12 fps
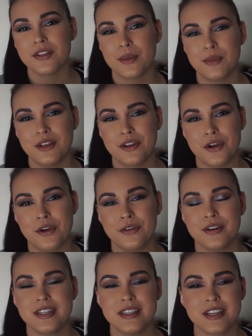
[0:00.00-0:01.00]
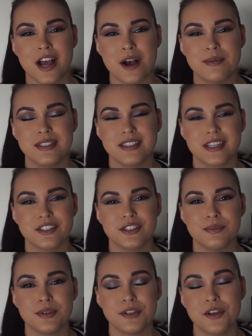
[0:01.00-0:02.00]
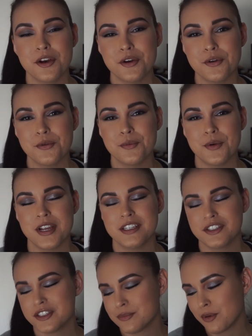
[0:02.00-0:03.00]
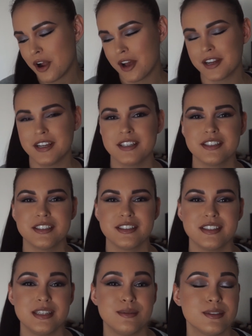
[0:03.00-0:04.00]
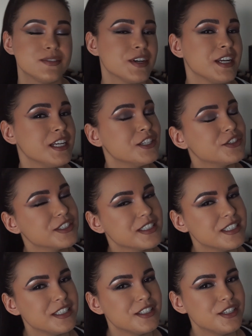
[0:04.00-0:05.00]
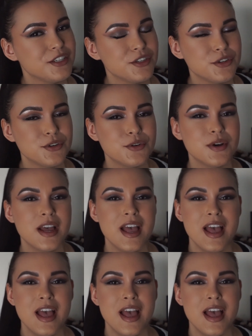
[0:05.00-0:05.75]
Let me know in the comment section below which product seems very interesting to you